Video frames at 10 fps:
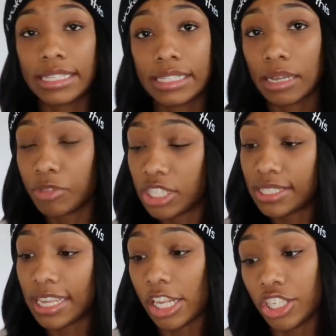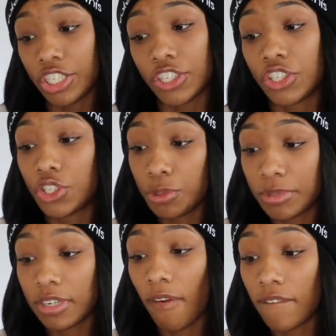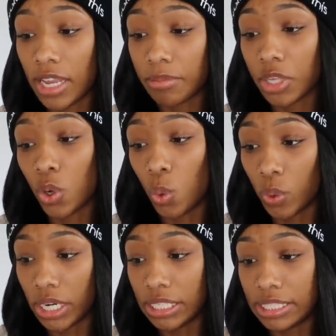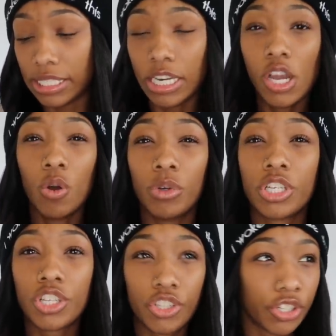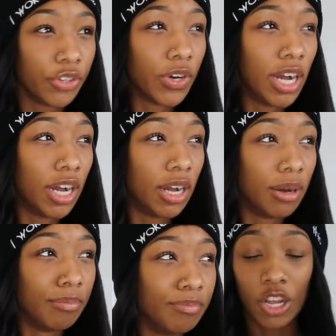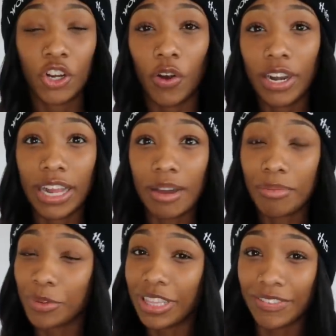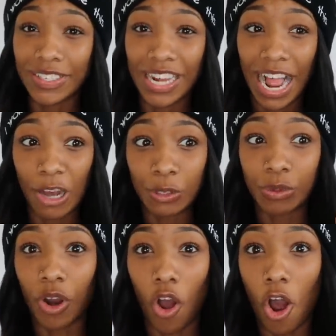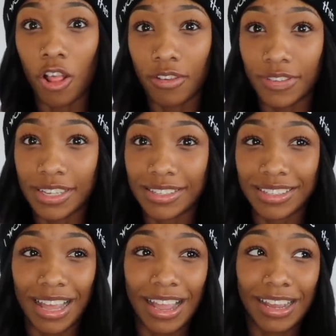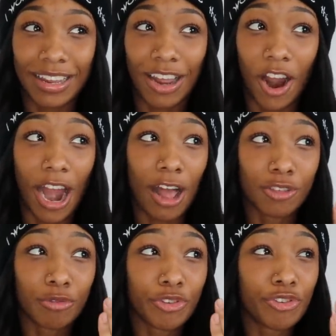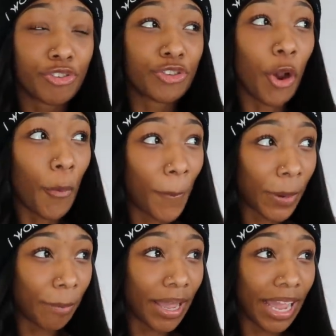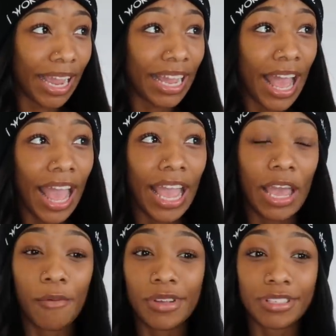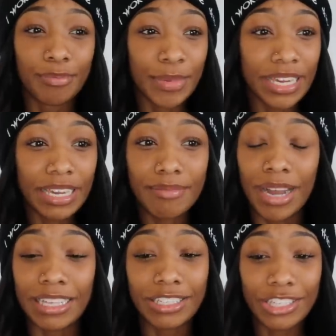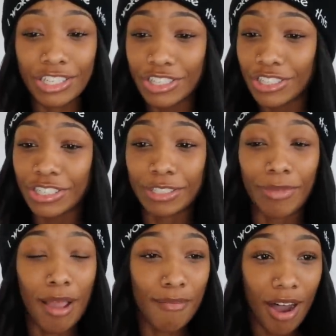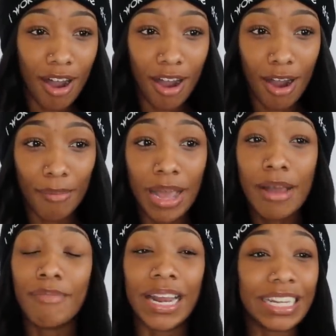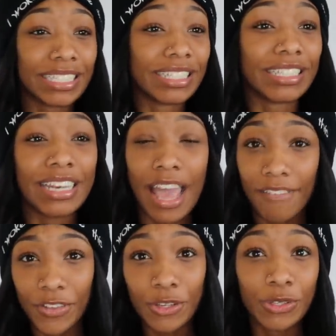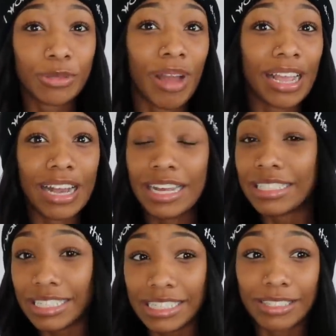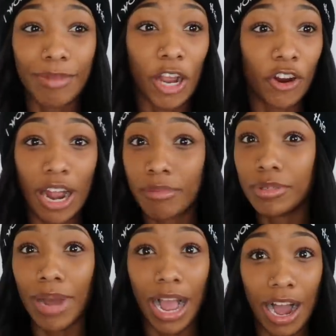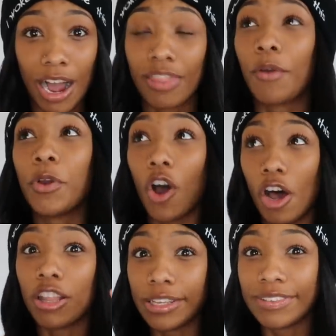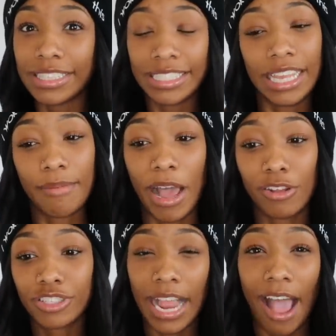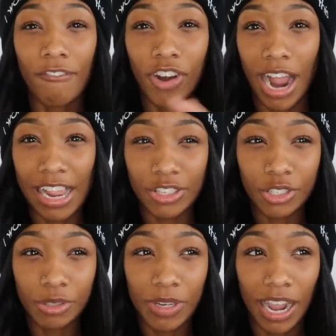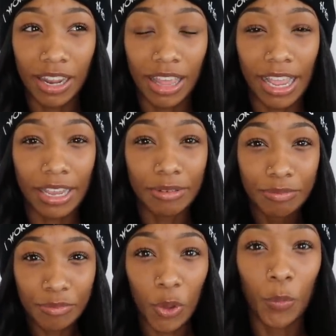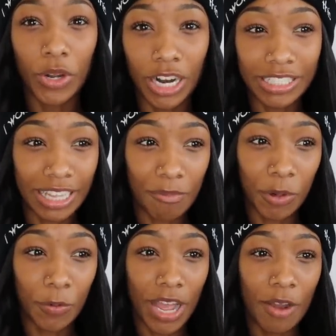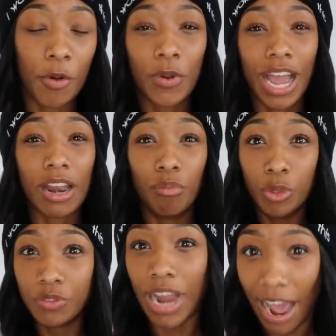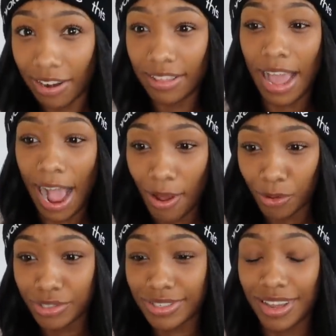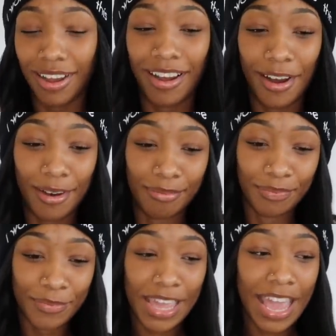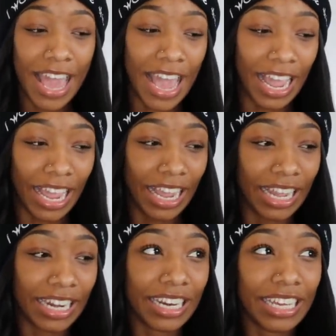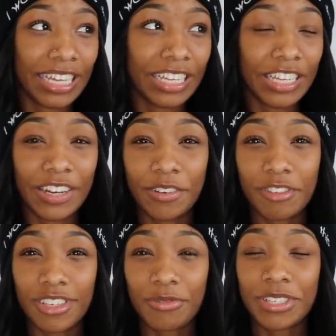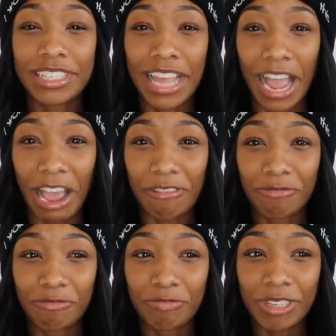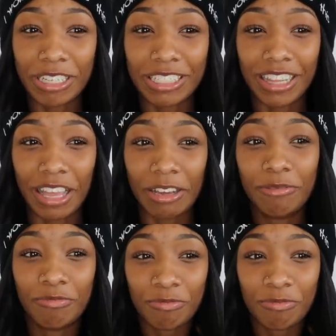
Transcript: Next assumption says you're super family oriented, which is true. Um, growing up, we lived in a house with all of us. Like, our house was super big. It was me, my sisters, my mom, my nieces and nephews, my cousins, my grandma, my aunt. Like, we all lived in the same house. Like, after high school, we kind of like went our separate way. Well, we kind of moved out of the house. Um, and you know, it was just really sad because like,